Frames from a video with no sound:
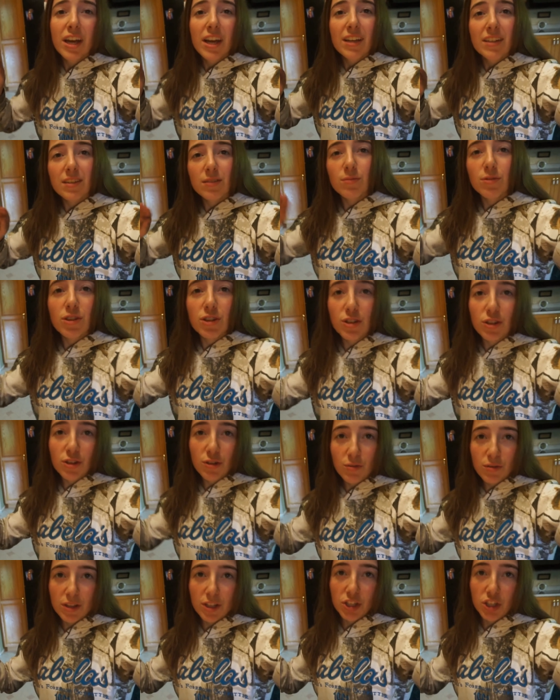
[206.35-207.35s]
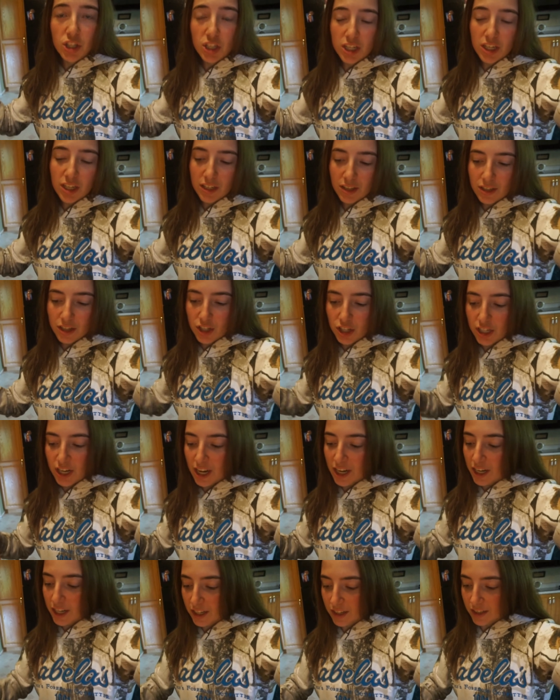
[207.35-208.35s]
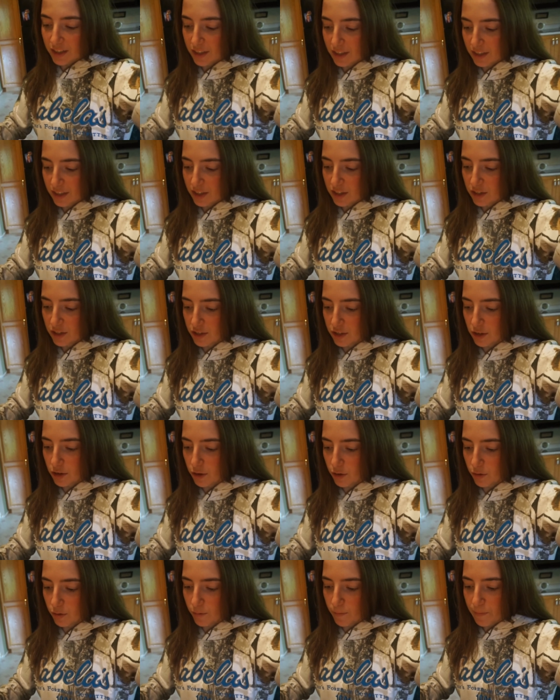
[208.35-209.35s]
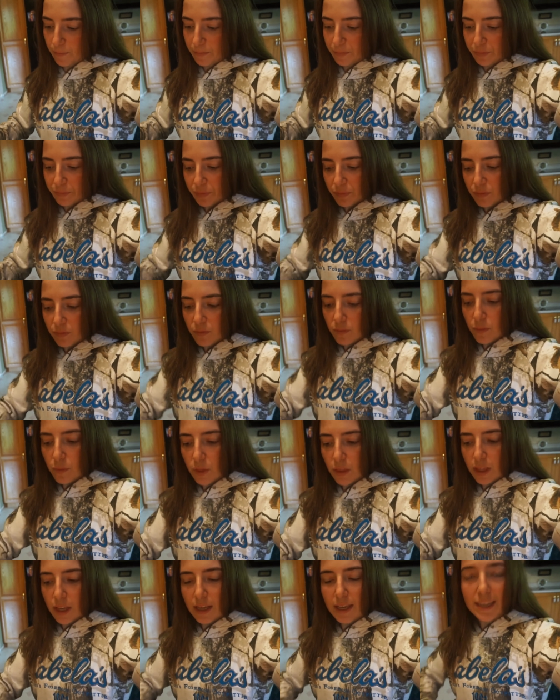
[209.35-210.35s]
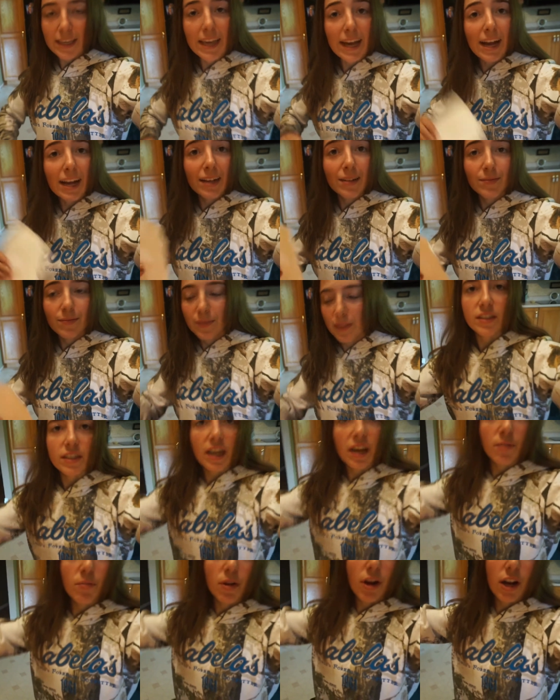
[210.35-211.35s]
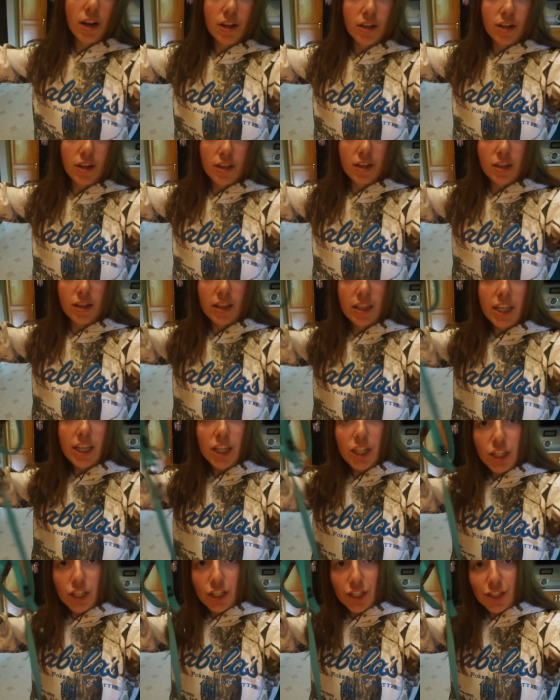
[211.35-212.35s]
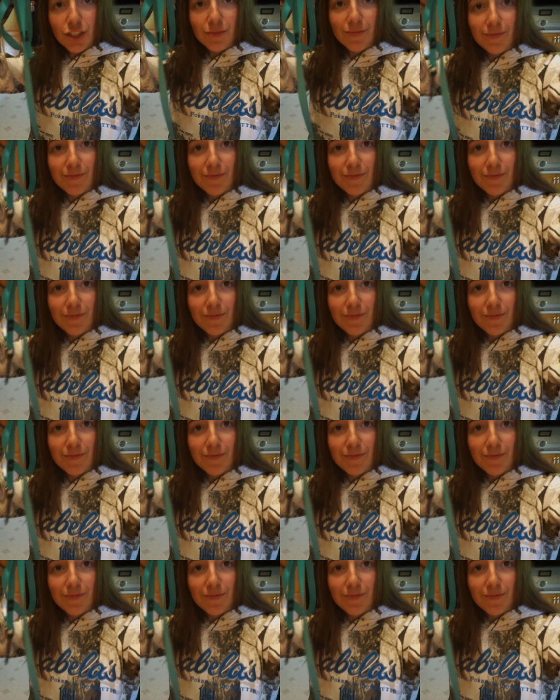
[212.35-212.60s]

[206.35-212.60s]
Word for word: Something to do with gene genetics. So yeah, I brought her leash